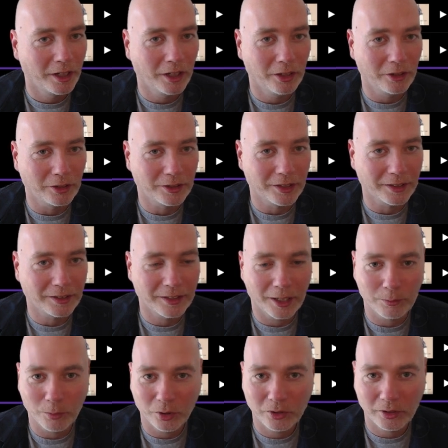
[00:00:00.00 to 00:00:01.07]
Oh, it's that
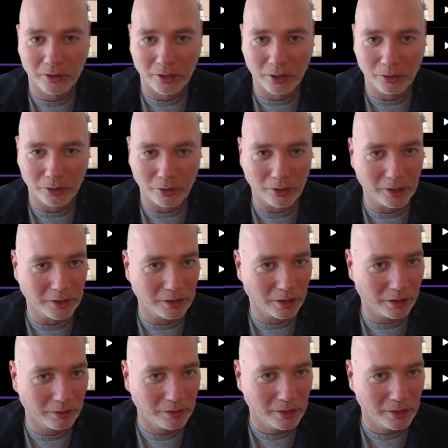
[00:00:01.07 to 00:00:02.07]
same one. No, I don't think so.